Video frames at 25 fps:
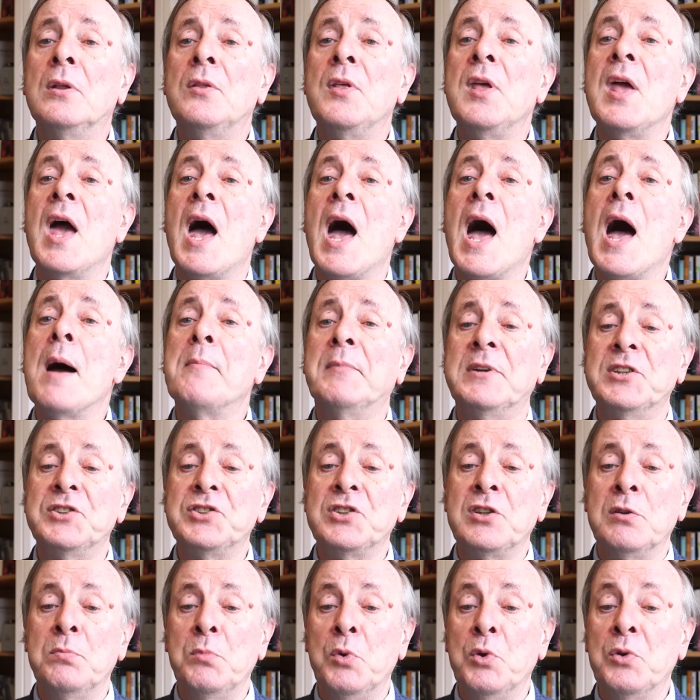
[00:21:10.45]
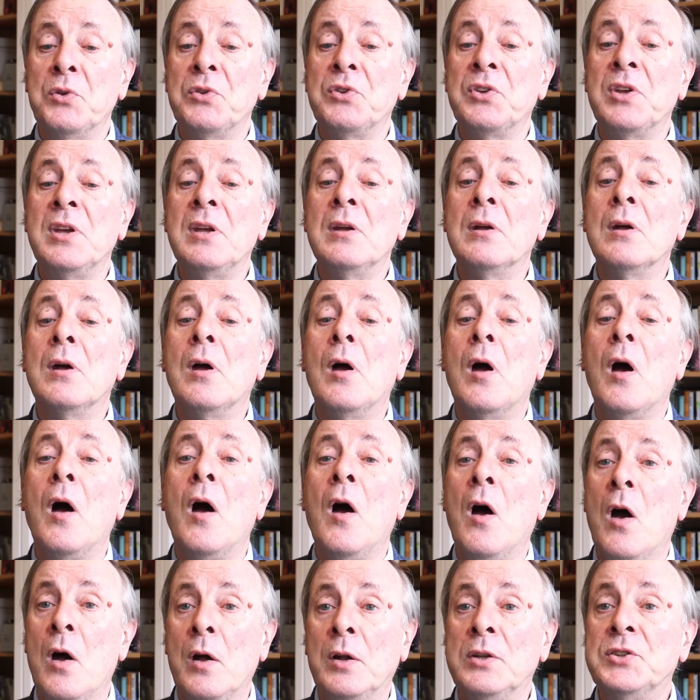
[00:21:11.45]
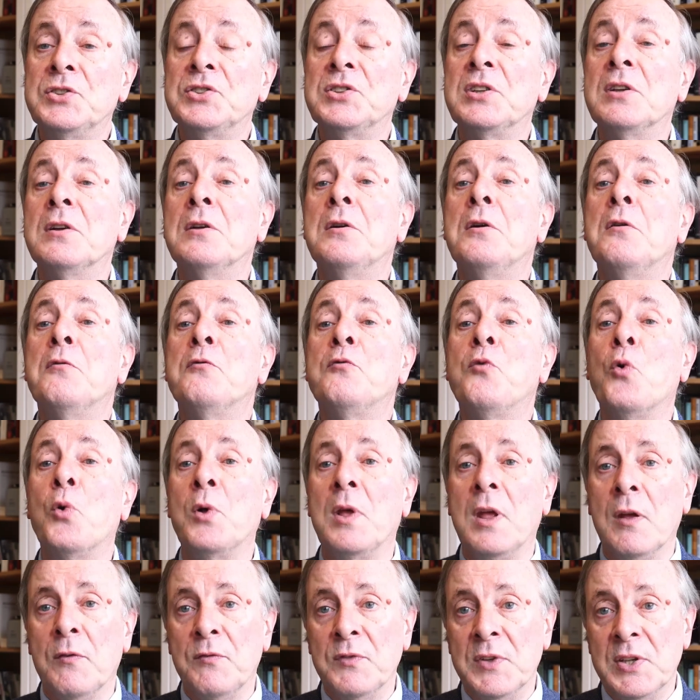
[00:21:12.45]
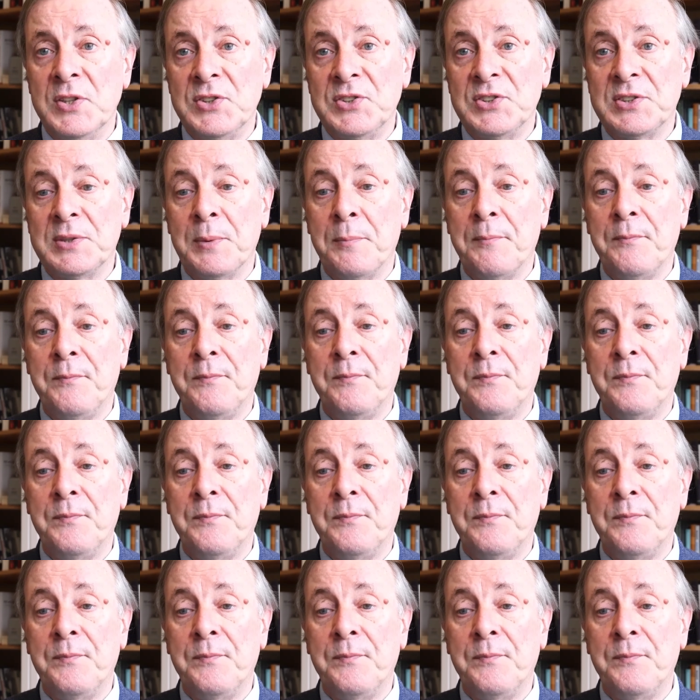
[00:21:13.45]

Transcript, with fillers: the Amish community urged forgiveness.